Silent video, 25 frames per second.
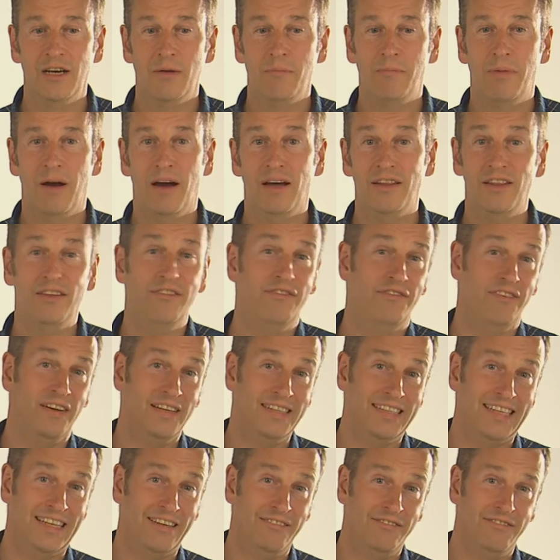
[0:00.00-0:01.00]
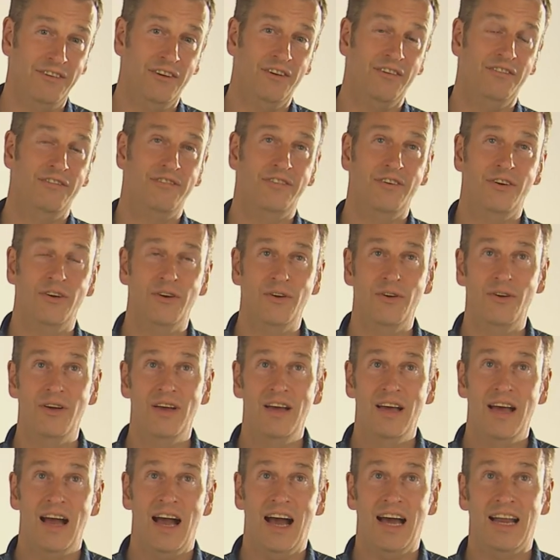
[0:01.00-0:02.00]
but the funding fell through,
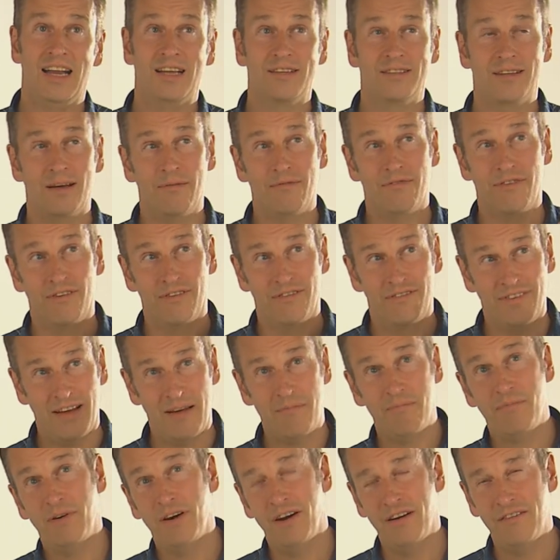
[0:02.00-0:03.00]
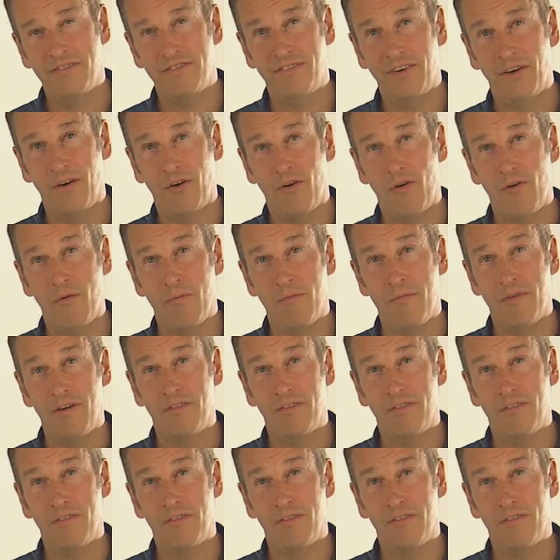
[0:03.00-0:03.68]
and I was up for a vampire film